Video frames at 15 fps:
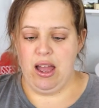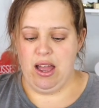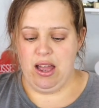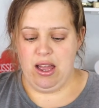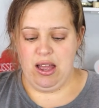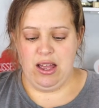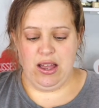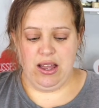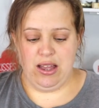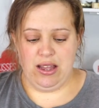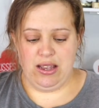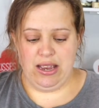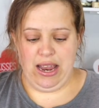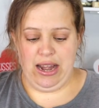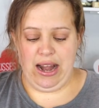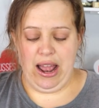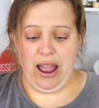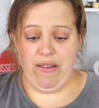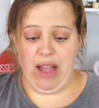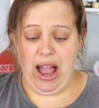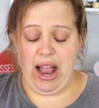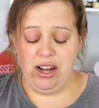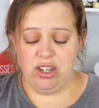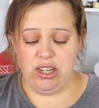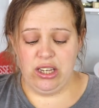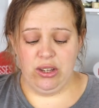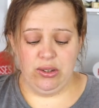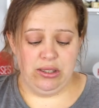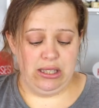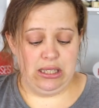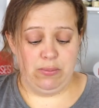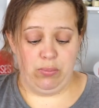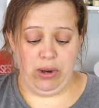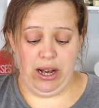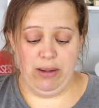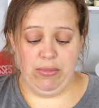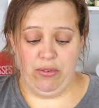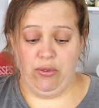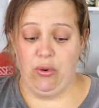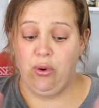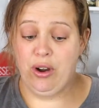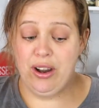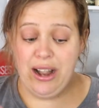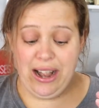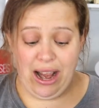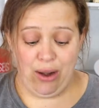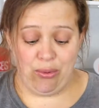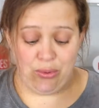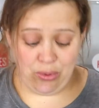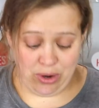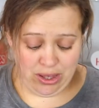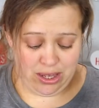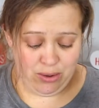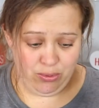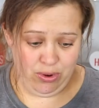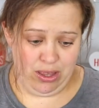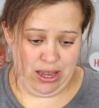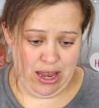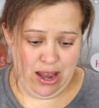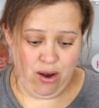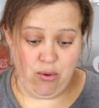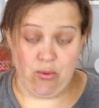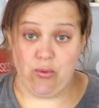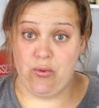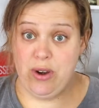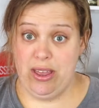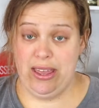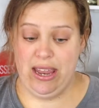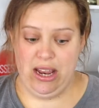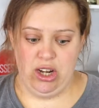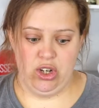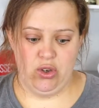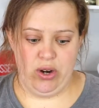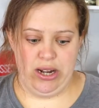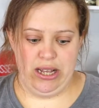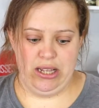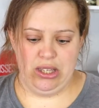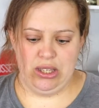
And I actually used this brand before and I really, really, really enjoyed it.